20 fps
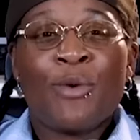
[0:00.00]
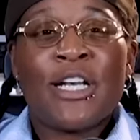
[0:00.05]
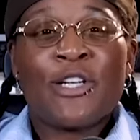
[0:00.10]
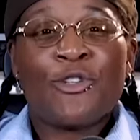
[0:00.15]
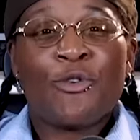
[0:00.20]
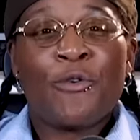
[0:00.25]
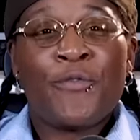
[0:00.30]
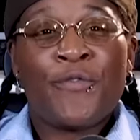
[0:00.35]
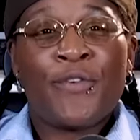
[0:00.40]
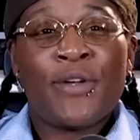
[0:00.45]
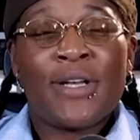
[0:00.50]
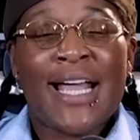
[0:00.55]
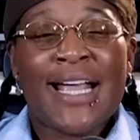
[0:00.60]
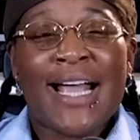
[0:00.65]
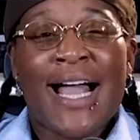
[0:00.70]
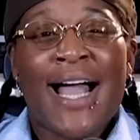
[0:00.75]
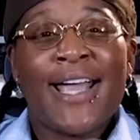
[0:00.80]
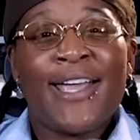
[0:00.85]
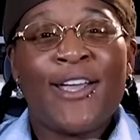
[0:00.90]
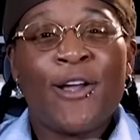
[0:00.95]
really do feel
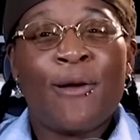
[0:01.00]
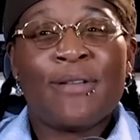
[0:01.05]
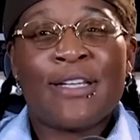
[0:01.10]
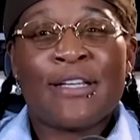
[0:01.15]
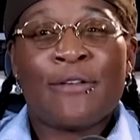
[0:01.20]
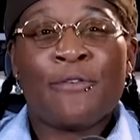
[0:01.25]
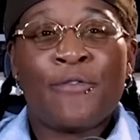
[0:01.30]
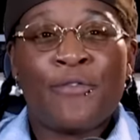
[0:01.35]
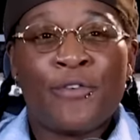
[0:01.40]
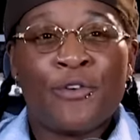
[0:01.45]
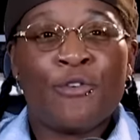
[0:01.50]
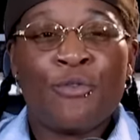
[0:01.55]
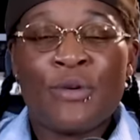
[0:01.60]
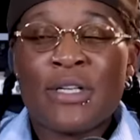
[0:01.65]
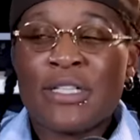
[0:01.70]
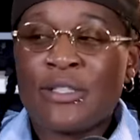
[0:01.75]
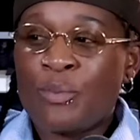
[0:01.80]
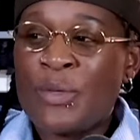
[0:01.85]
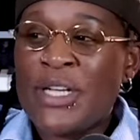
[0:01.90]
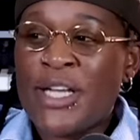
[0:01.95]
like we helped
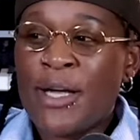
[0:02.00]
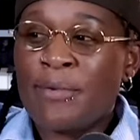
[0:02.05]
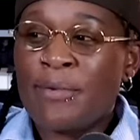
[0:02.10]
influence